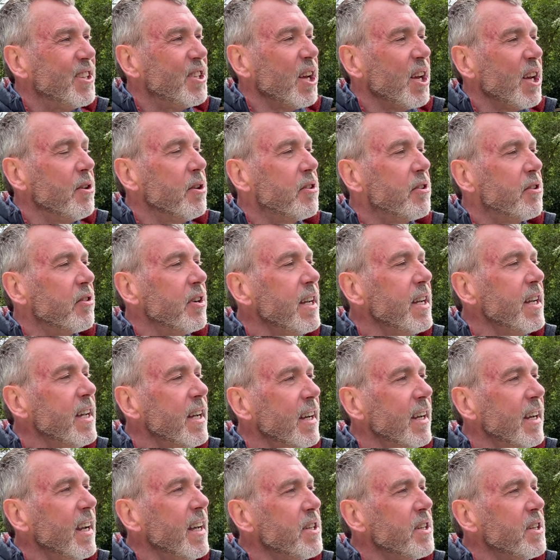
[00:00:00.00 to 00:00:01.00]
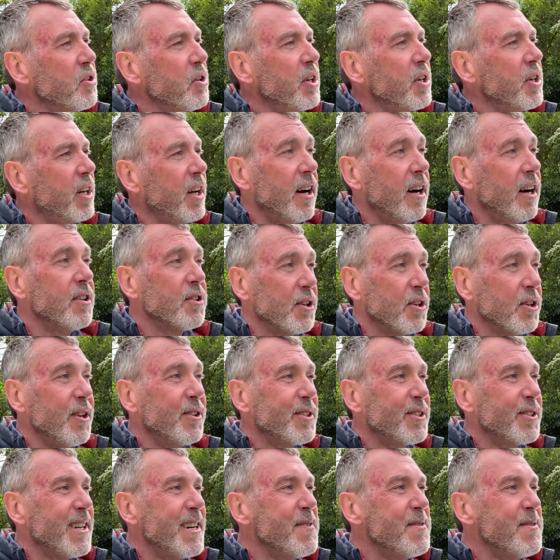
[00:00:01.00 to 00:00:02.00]
So a 3-year lease on the car is a long
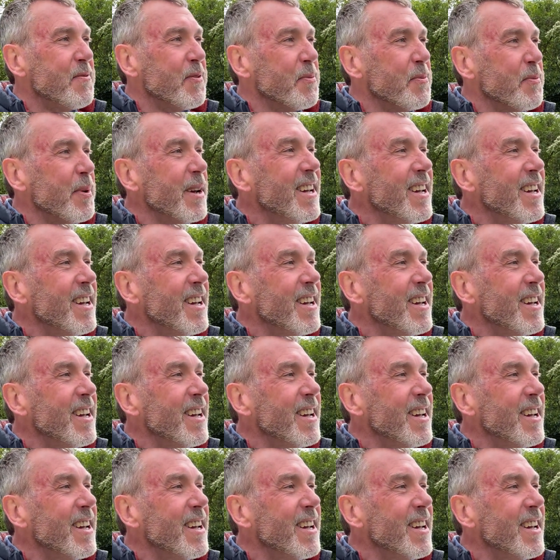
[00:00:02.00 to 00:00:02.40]
time for me.